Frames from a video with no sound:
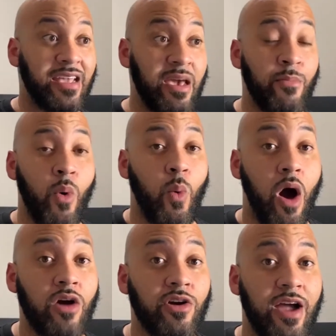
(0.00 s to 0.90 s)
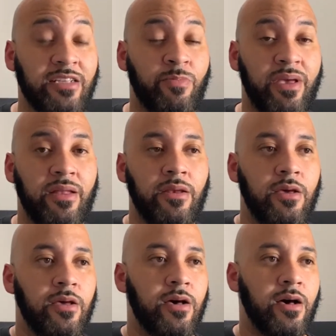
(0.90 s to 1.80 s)
Kemba Walker has been
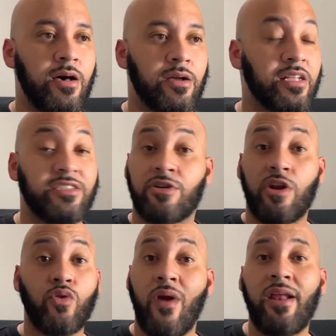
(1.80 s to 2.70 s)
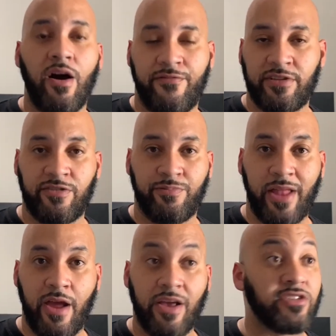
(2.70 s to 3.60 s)
considered a great offensive
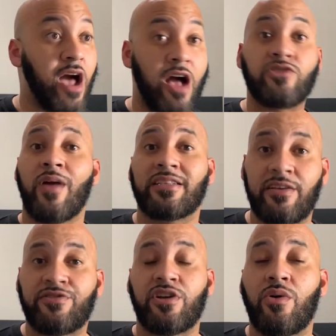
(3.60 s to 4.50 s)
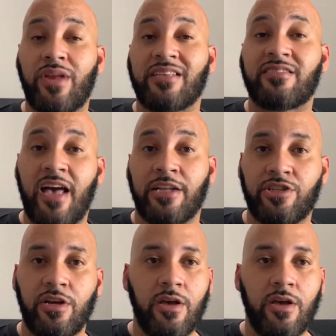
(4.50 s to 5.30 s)
player. His contracts have shown as such.